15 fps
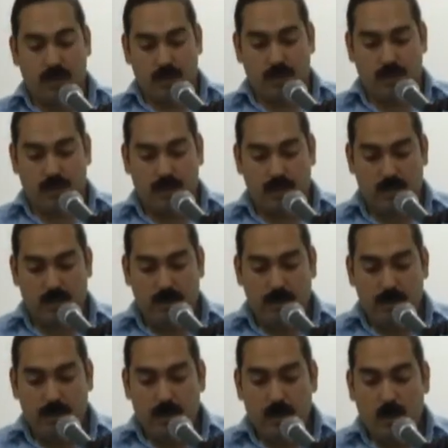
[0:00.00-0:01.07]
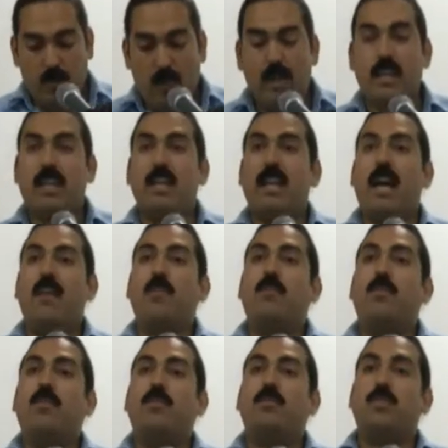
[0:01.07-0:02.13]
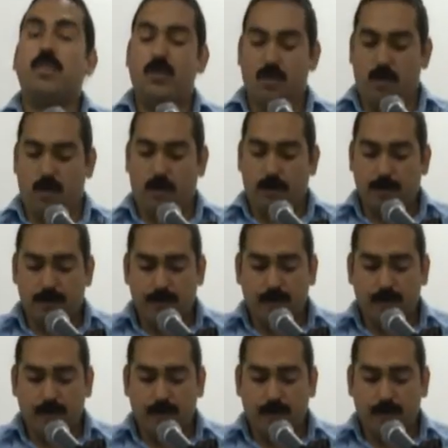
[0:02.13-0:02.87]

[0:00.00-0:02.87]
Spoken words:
students, what it cannot afford to ignore